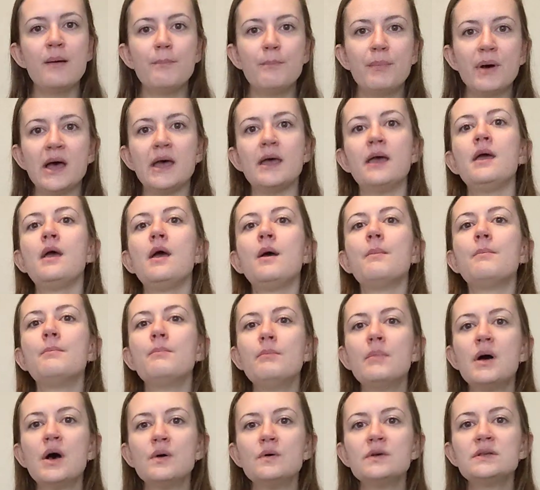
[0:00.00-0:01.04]
But
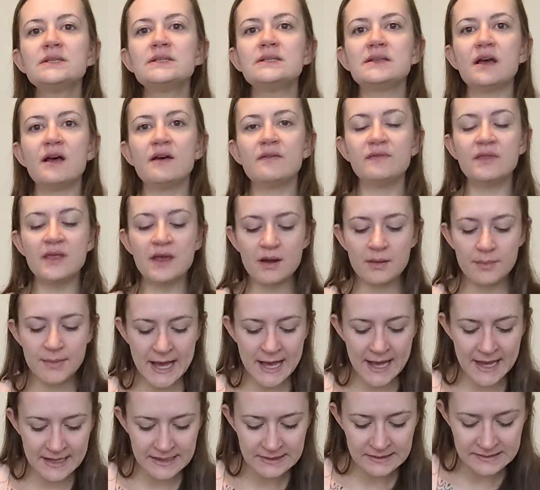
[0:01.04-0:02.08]
most of their
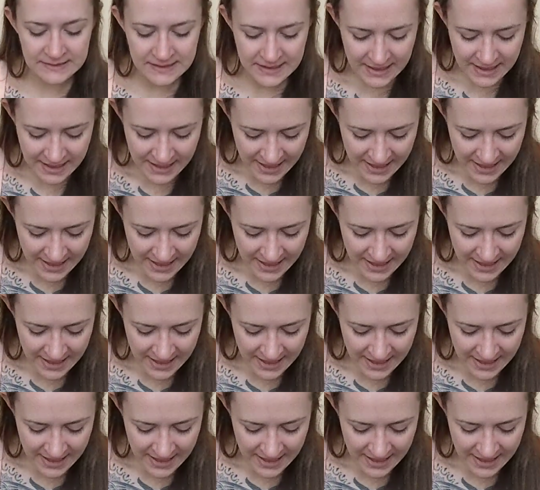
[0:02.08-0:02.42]
bags